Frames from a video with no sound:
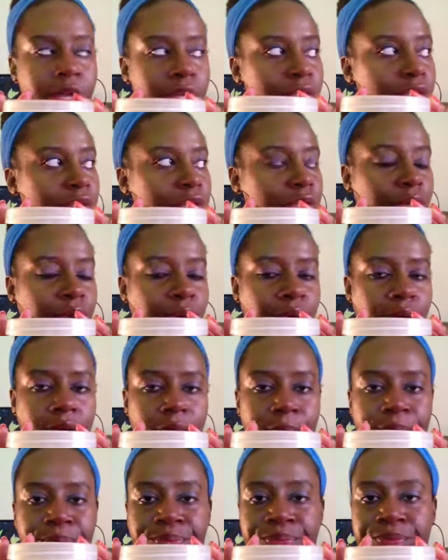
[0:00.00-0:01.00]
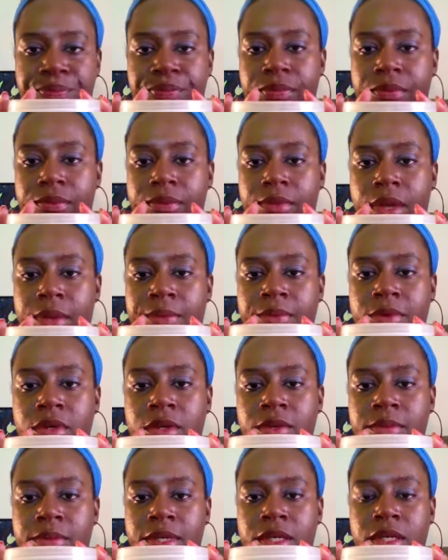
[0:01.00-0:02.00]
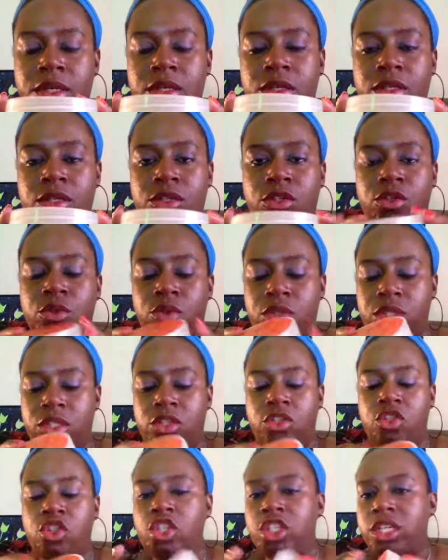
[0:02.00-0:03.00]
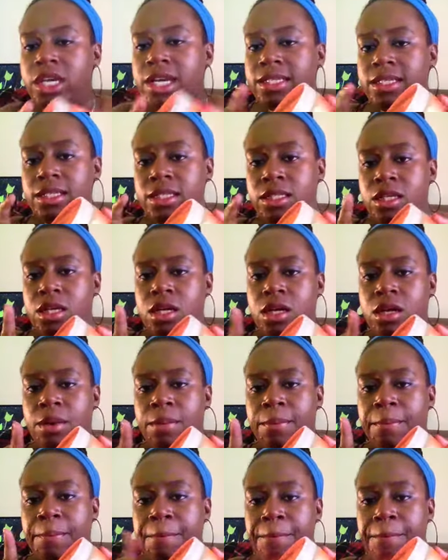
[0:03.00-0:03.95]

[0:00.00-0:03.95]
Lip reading: So I'm going to be using just a